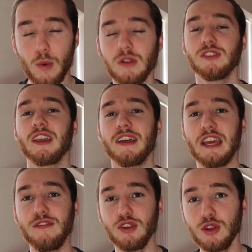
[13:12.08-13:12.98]
Once again,
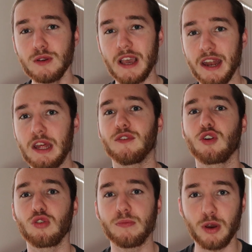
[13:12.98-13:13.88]
if you do use any other
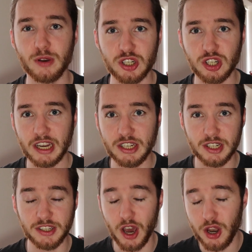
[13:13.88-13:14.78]
crypto
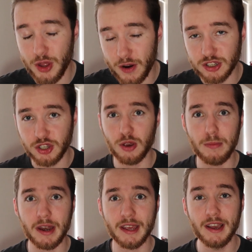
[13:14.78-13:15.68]
exchanges, I know there are so
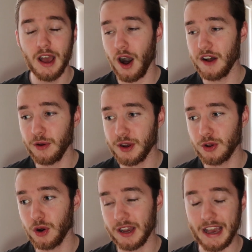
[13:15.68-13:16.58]
many, I've only
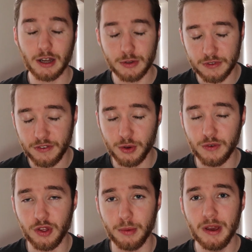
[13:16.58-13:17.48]
got accounts with a few
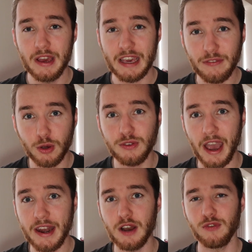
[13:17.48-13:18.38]
of them. If you use
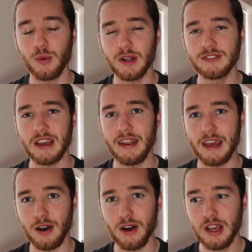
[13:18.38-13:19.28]
any other ones and
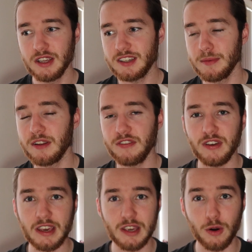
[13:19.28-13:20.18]
they are similar
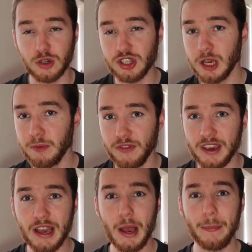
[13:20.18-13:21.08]
fee or cheaper
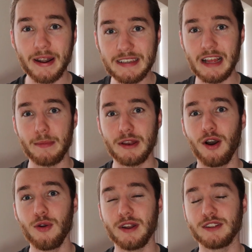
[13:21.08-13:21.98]
fee, please let me
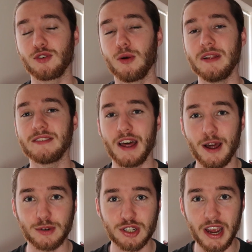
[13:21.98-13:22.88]
know in the comments and
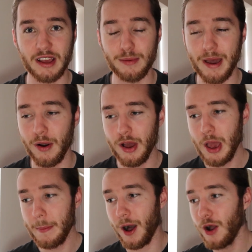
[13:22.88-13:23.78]
I will check them out.
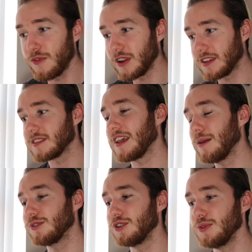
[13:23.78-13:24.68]
But hopefully this has
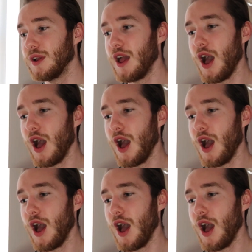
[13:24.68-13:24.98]
helped you